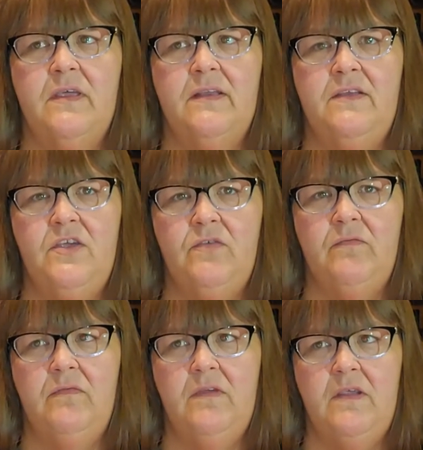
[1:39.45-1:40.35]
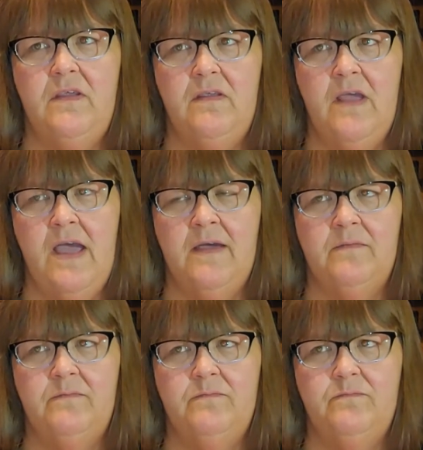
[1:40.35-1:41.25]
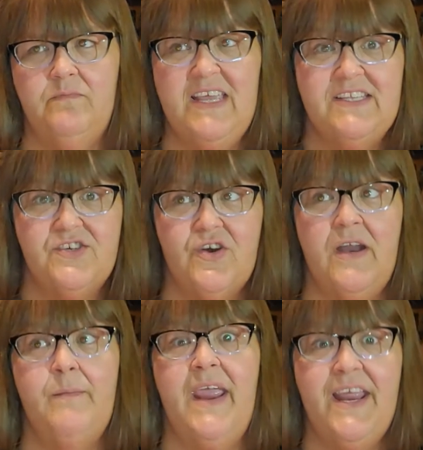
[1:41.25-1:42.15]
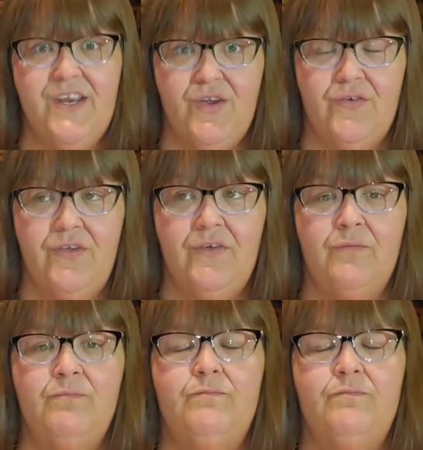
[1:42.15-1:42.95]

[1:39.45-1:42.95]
and Instagram and YouTube.